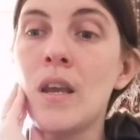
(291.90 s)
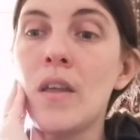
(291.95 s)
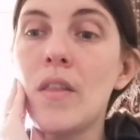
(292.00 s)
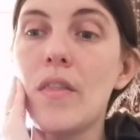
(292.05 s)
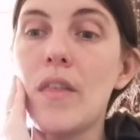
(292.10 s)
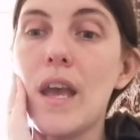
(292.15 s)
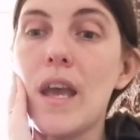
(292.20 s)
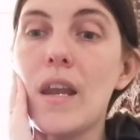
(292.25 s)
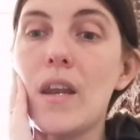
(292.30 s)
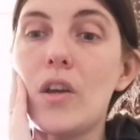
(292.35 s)

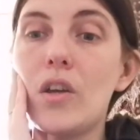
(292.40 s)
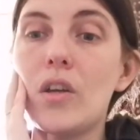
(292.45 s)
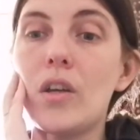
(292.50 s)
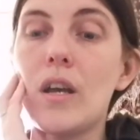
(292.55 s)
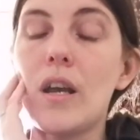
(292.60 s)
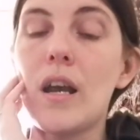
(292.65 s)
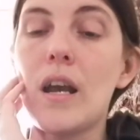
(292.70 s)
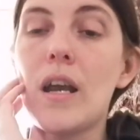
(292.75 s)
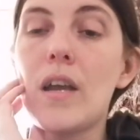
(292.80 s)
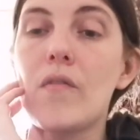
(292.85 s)
Then
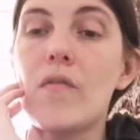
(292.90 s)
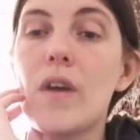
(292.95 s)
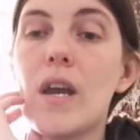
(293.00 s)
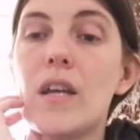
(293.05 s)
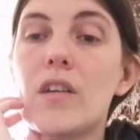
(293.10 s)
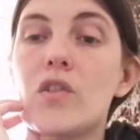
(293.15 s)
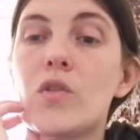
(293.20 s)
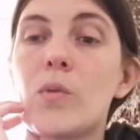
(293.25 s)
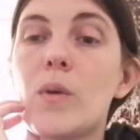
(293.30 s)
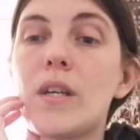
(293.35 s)
I
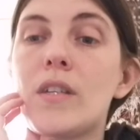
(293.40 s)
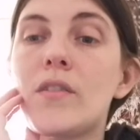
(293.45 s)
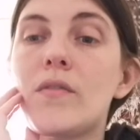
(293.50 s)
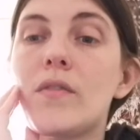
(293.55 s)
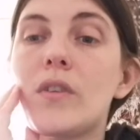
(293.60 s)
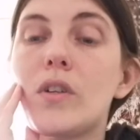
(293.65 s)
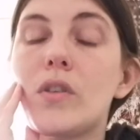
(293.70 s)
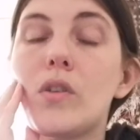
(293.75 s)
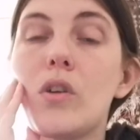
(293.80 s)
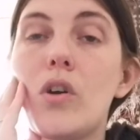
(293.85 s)
read Quest
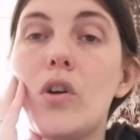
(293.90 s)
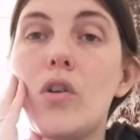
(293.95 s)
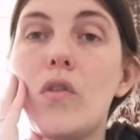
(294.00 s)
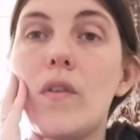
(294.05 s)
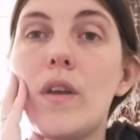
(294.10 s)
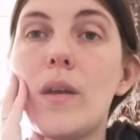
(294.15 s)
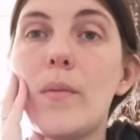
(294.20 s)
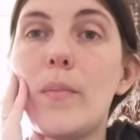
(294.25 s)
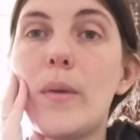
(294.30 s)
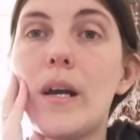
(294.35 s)
for
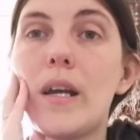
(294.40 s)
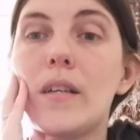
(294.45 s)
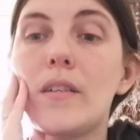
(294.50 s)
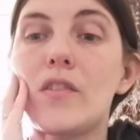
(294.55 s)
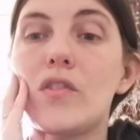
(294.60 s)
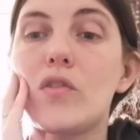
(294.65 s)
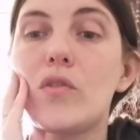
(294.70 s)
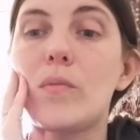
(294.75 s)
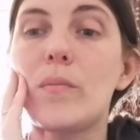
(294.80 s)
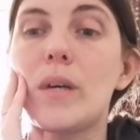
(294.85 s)
Glory by
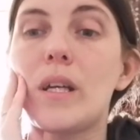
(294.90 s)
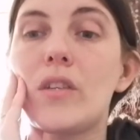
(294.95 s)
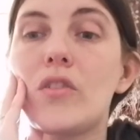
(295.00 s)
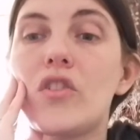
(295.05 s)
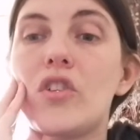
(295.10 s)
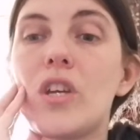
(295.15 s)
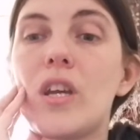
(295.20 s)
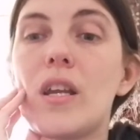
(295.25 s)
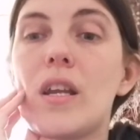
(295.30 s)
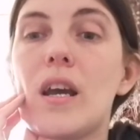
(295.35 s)
Soman
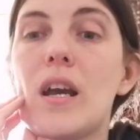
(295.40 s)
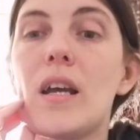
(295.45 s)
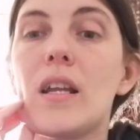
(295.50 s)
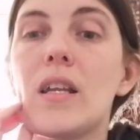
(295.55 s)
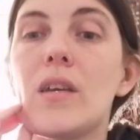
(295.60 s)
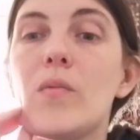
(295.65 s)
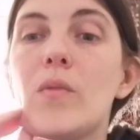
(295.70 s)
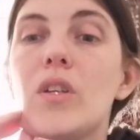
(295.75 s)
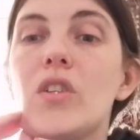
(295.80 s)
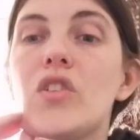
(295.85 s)

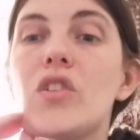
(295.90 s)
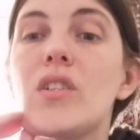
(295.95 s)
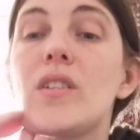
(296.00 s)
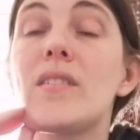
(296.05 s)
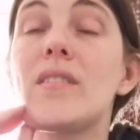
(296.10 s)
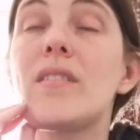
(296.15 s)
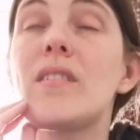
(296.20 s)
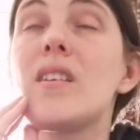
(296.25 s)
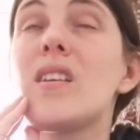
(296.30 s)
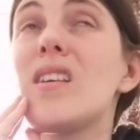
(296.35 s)
Chainani, which
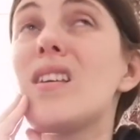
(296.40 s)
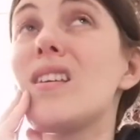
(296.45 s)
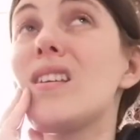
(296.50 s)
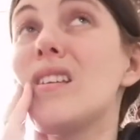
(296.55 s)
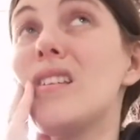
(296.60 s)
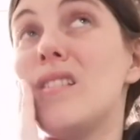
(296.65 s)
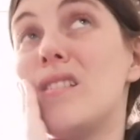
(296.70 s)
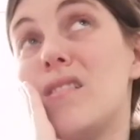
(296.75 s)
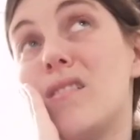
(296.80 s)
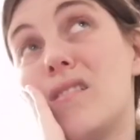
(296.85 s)
is
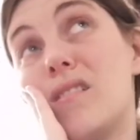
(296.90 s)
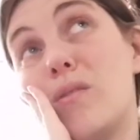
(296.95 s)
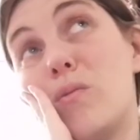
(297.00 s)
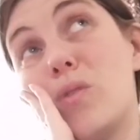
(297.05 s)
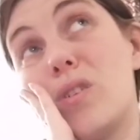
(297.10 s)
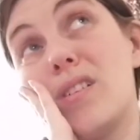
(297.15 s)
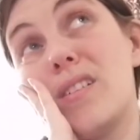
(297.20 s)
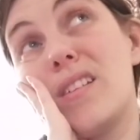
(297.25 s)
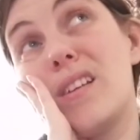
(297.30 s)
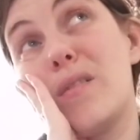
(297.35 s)
the, I
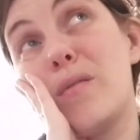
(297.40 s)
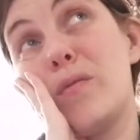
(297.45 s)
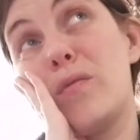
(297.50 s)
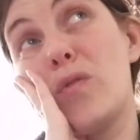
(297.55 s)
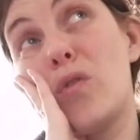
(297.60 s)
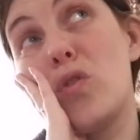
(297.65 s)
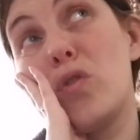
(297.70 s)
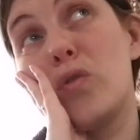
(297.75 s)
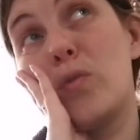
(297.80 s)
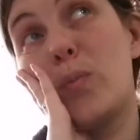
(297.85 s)
want to say,
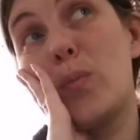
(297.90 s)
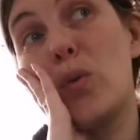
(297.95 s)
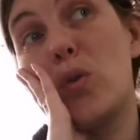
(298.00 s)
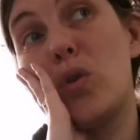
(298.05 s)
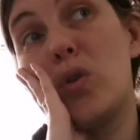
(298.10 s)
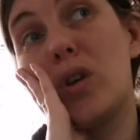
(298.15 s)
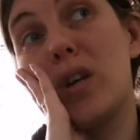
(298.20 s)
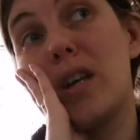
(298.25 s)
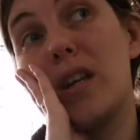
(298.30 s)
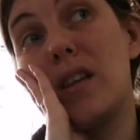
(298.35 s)
fourth
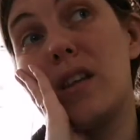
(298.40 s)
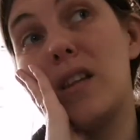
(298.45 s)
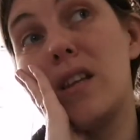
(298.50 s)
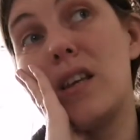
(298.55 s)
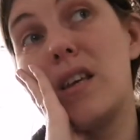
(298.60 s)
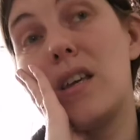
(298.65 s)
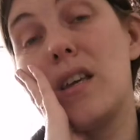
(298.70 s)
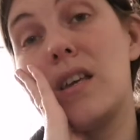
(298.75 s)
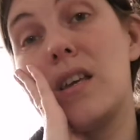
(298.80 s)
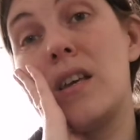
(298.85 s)
book in
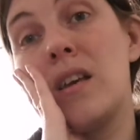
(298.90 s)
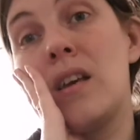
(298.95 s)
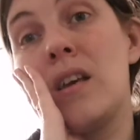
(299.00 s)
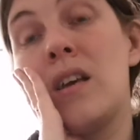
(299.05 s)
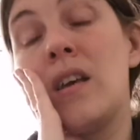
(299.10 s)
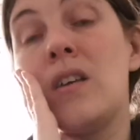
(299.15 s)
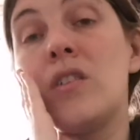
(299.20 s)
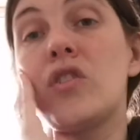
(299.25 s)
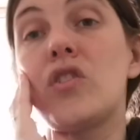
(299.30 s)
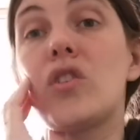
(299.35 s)
the
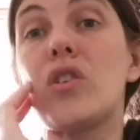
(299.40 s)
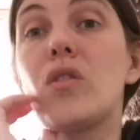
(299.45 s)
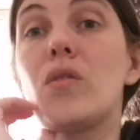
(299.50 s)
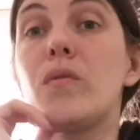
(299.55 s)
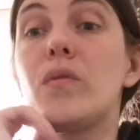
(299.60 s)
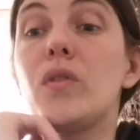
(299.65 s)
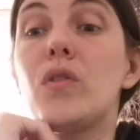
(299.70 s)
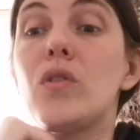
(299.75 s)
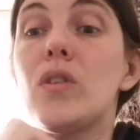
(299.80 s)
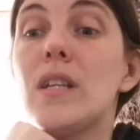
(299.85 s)

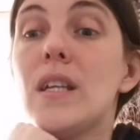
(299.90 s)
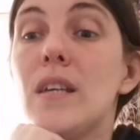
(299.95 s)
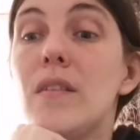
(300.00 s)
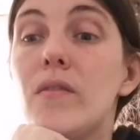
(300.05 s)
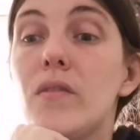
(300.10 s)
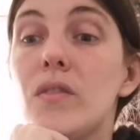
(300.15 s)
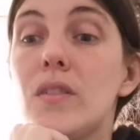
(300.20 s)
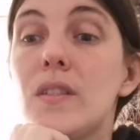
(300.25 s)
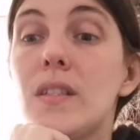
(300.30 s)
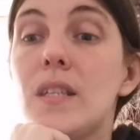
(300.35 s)
School for Good and Evil